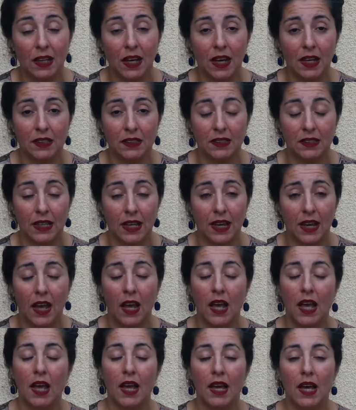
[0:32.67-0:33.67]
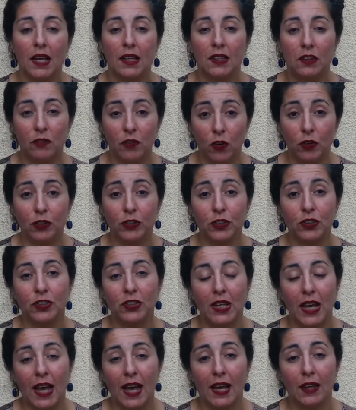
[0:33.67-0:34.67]
it's a
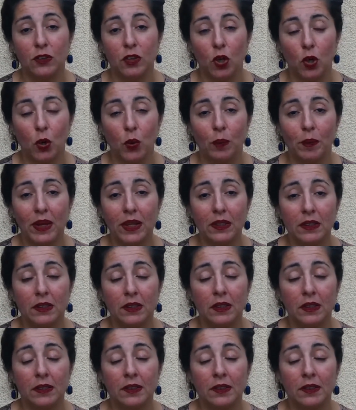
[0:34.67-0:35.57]
divorce document,